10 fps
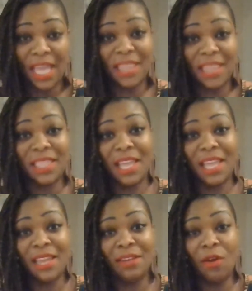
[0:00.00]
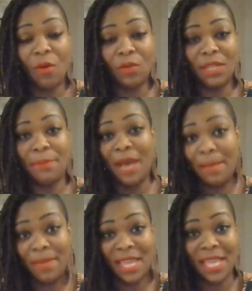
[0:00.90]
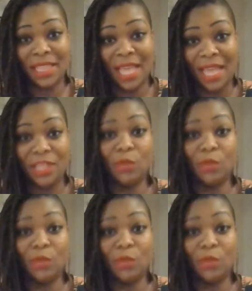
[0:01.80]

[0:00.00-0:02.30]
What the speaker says: And then only by being that,